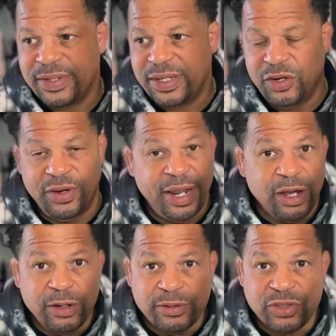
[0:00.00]
your
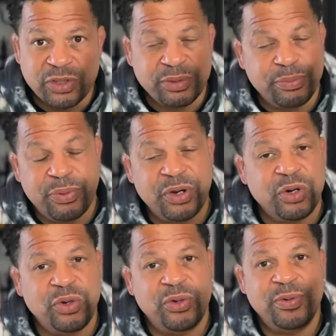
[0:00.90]
nails are
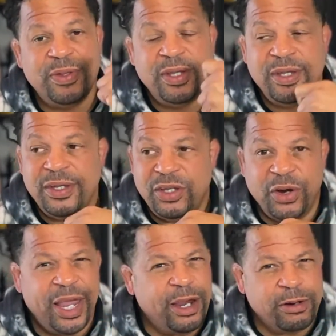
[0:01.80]
brittle,
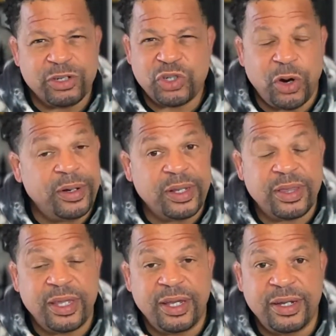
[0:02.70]
your hair is starting to
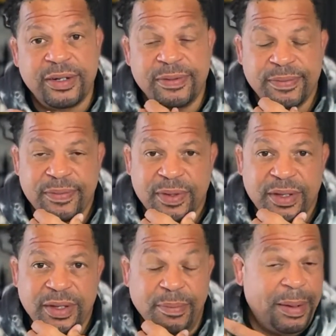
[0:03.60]
thin,
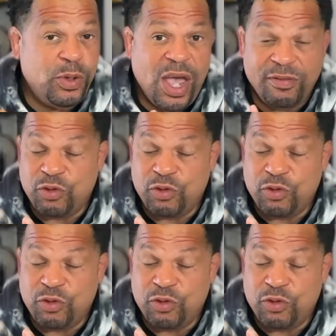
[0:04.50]
maybe you have